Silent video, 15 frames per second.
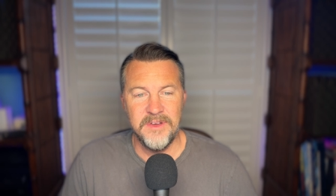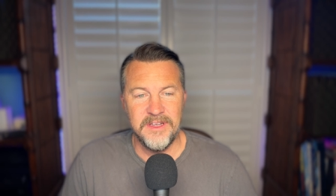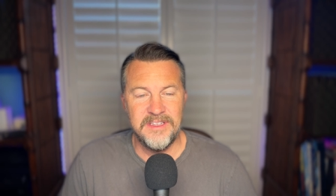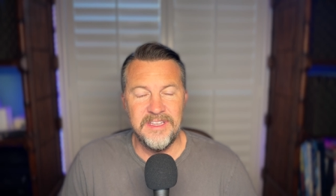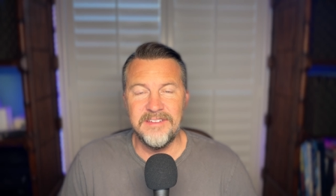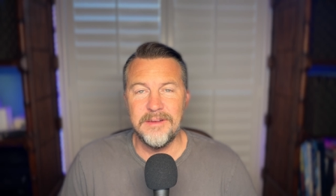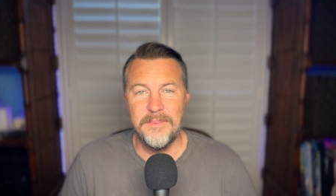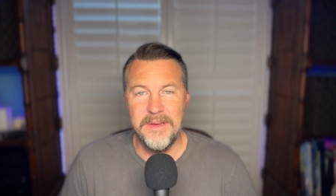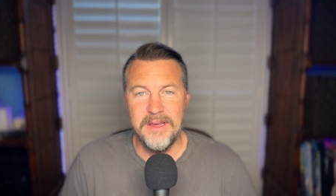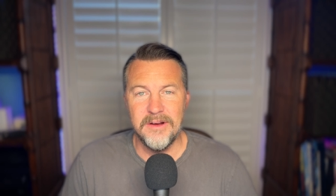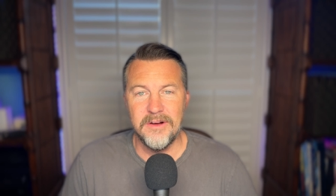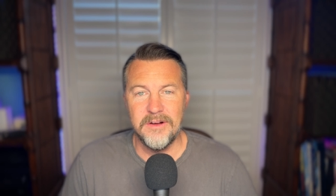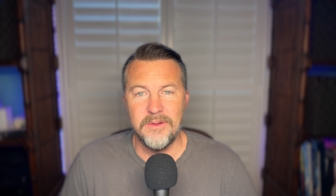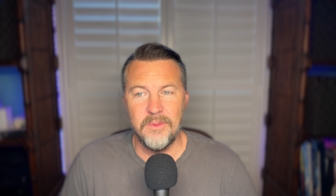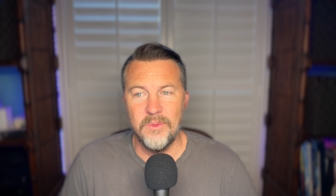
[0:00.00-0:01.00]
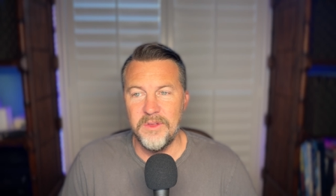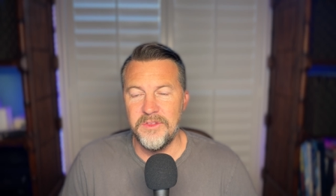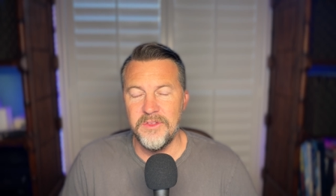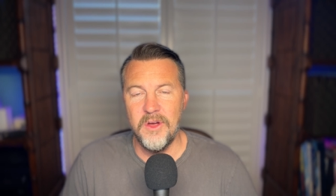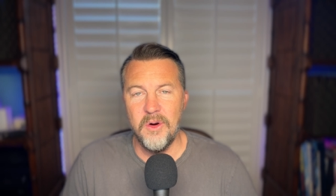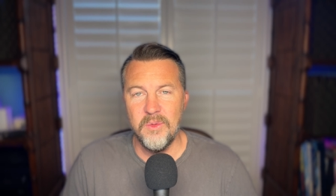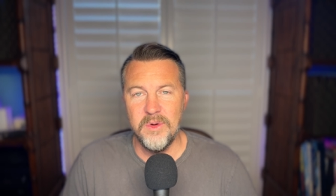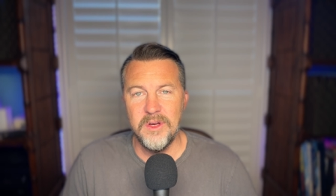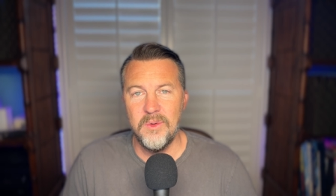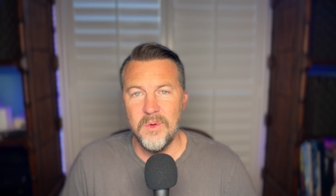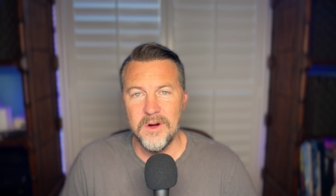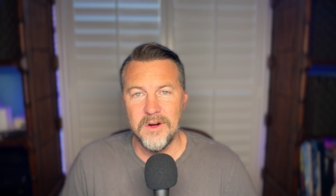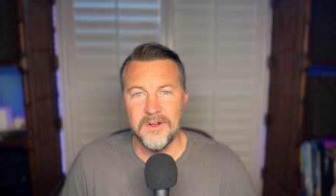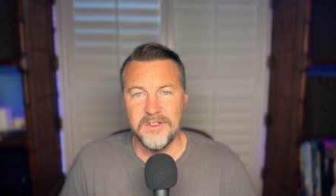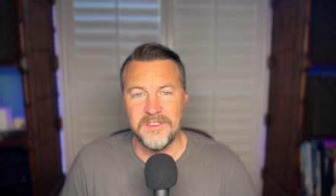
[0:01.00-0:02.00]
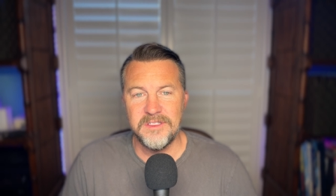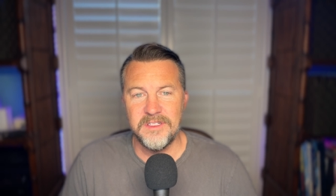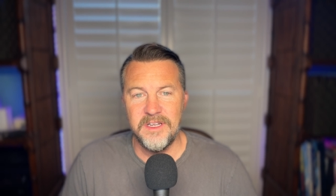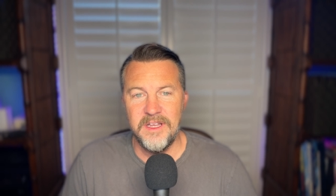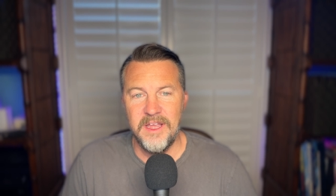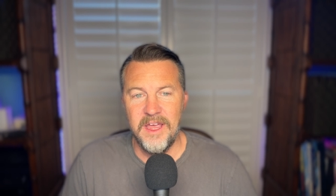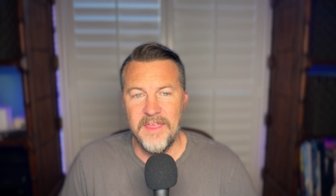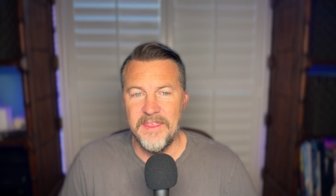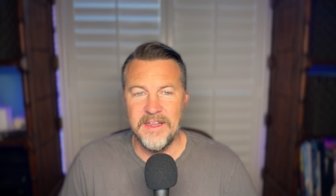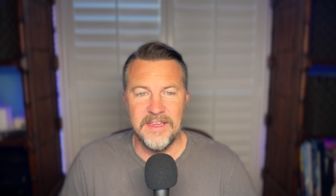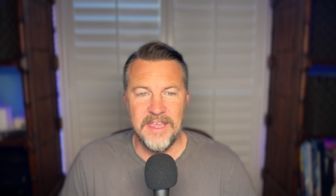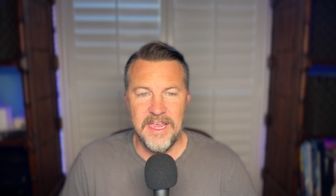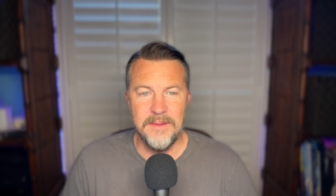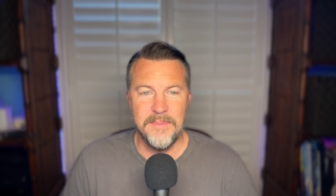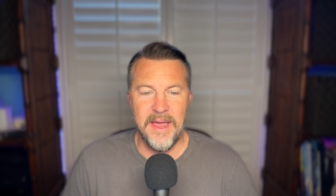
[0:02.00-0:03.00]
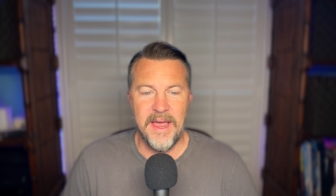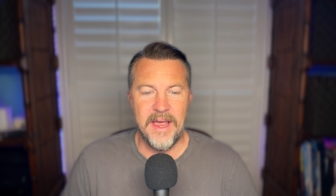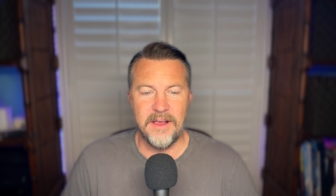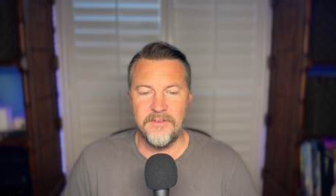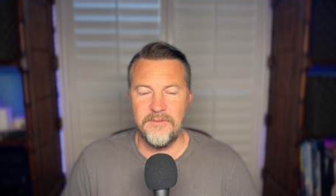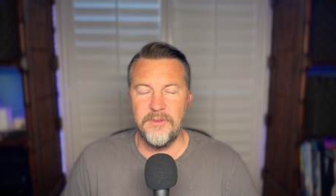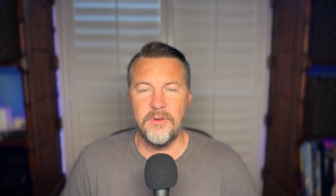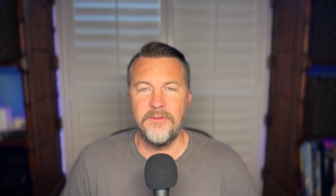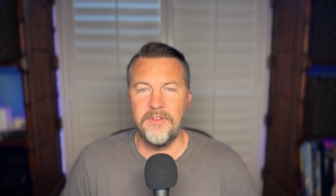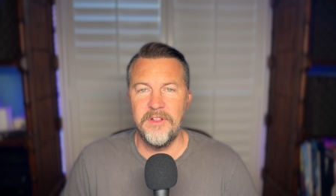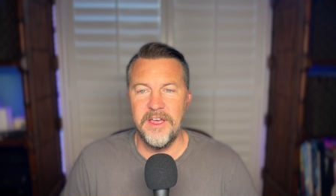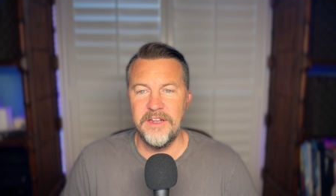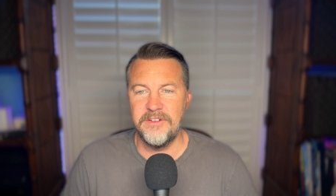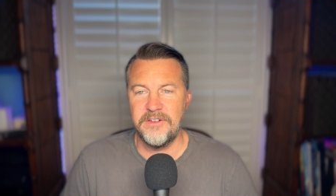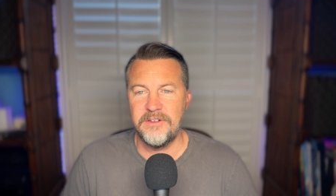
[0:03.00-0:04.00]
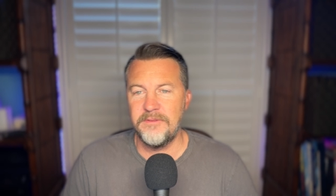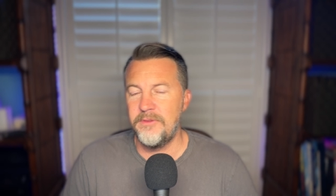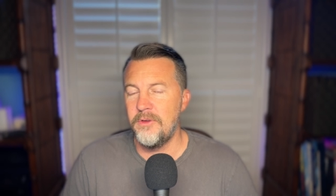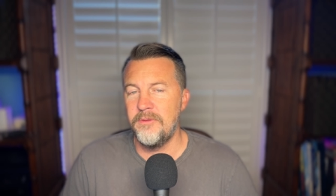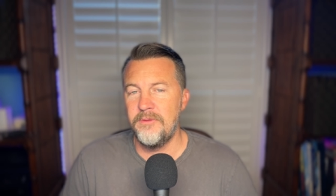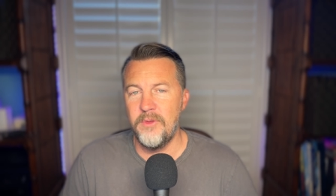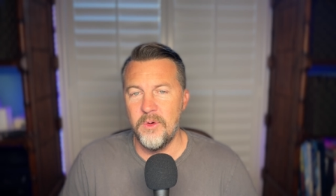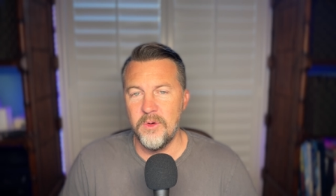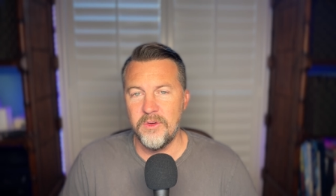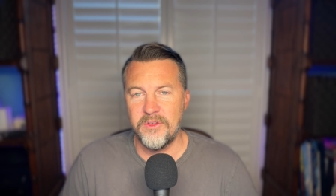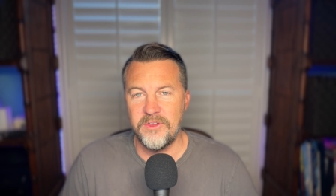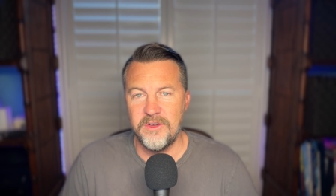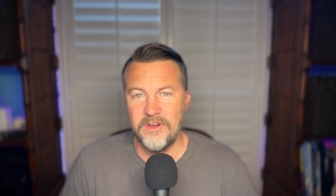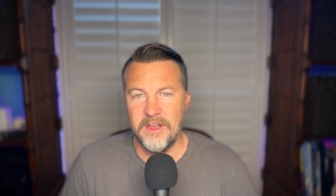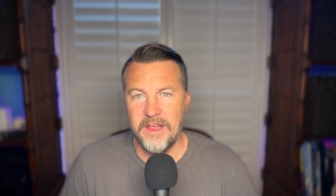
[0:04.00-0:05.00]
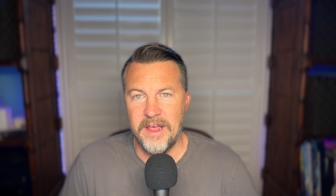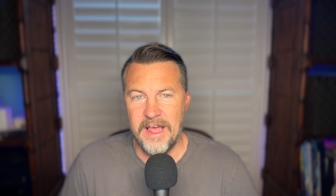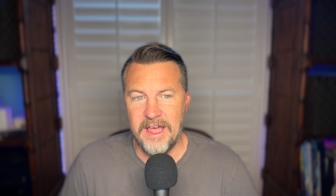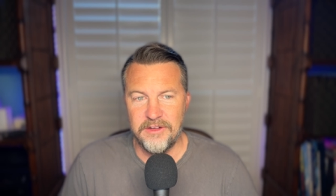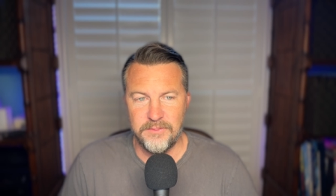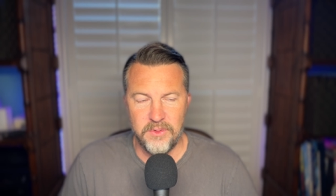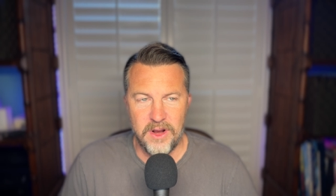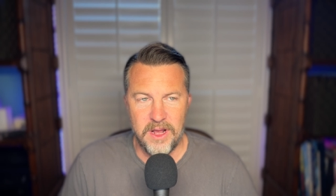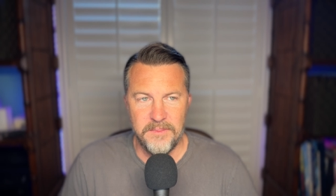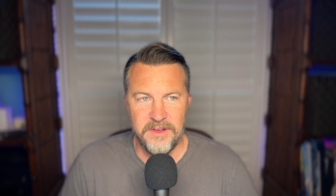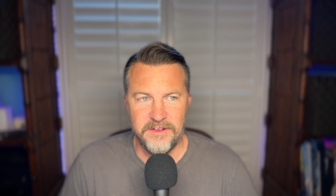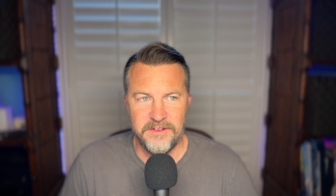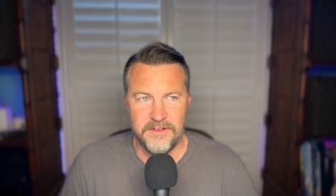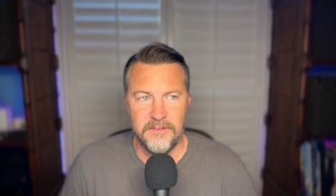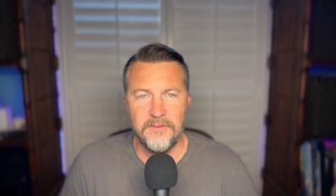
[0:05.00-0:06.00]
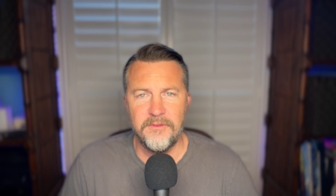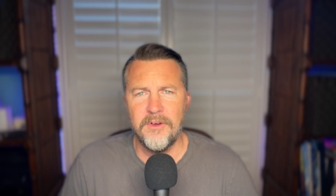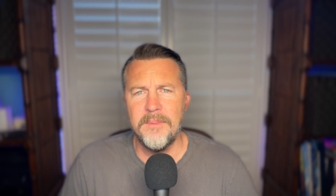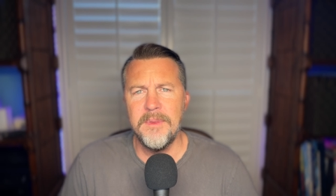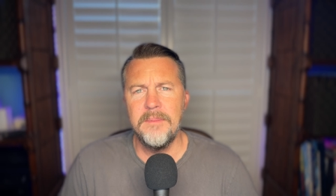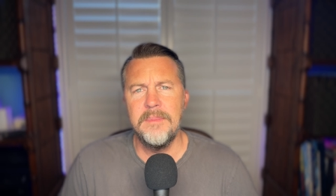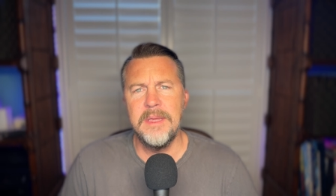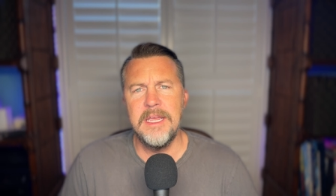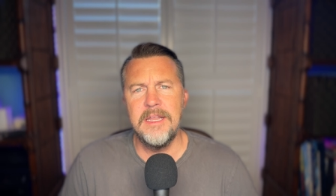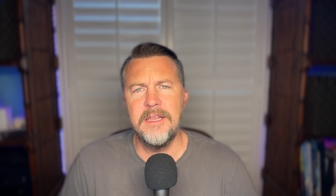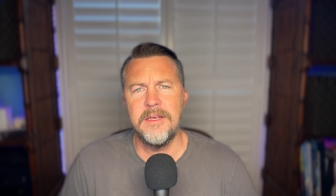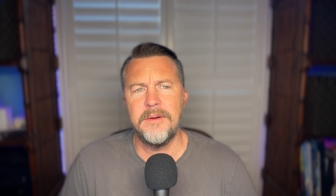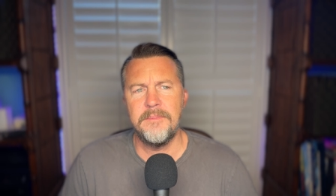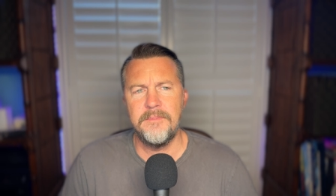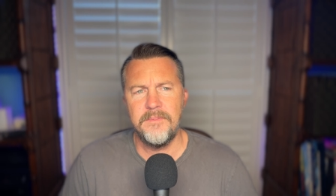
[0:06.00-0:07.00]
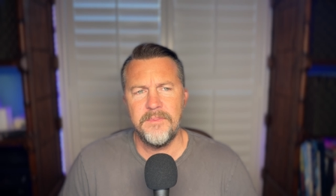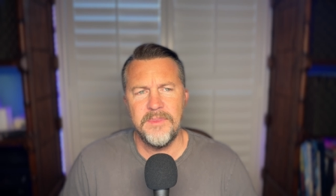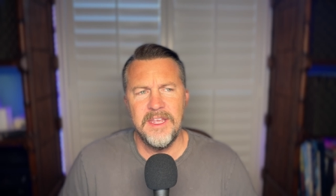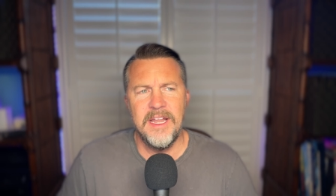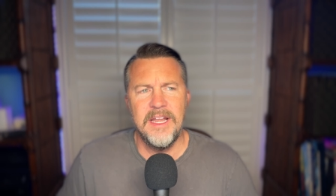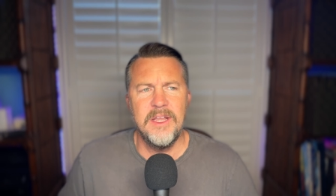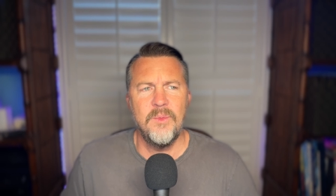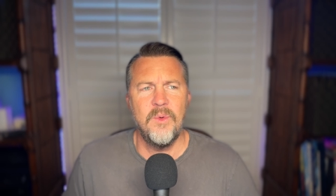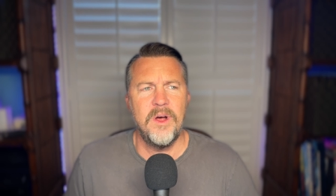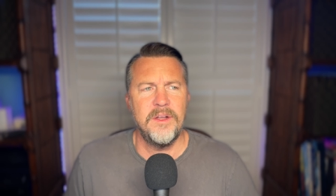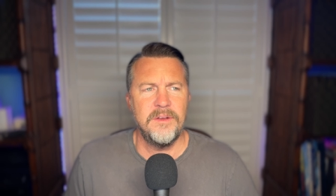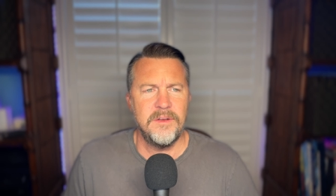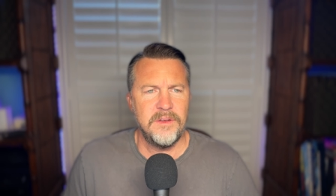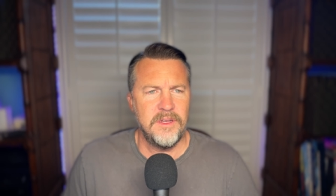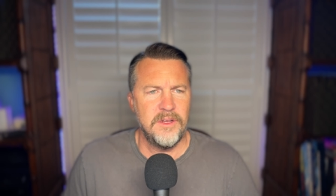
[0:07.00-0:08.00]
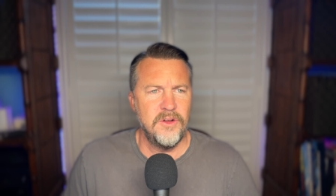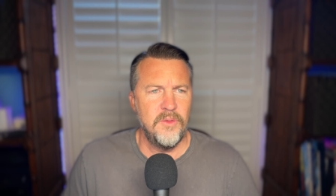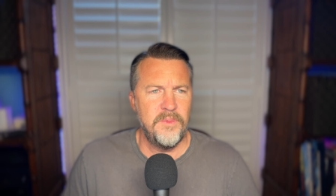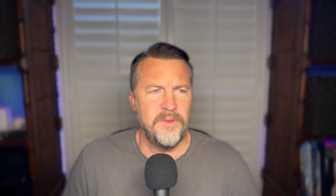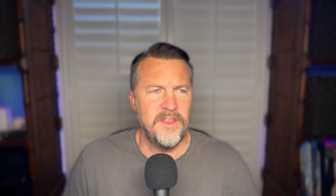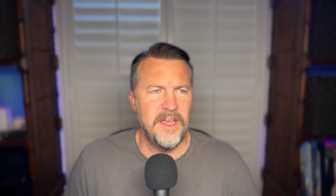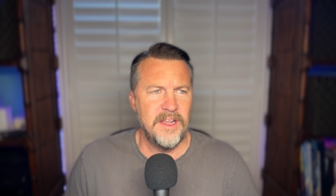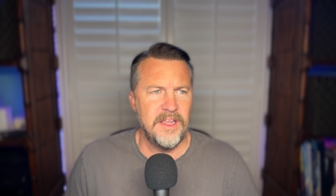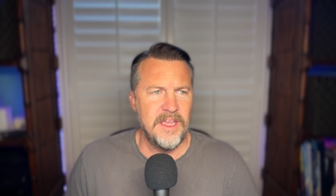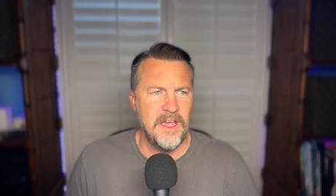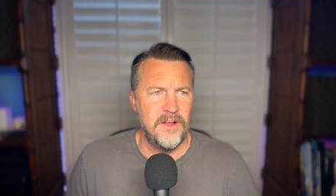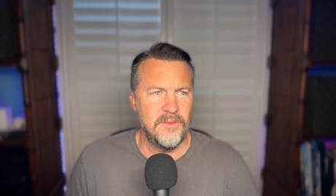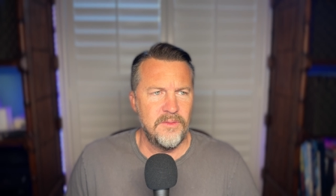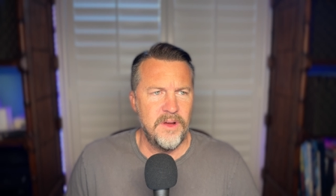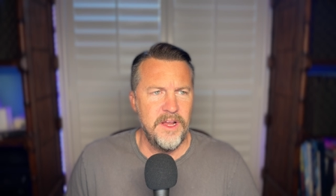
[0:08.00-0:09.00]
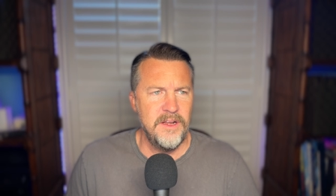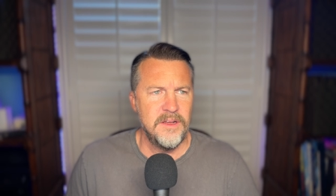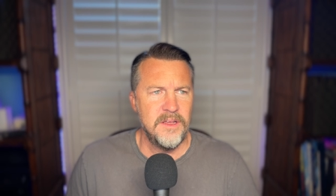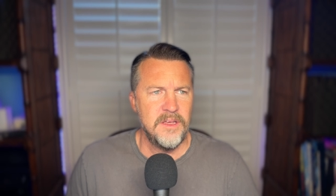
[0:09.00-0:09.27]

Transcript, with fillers: disappeared with no real words and then came back full fledged, full force as promised from the medium that anyone can open that account, right?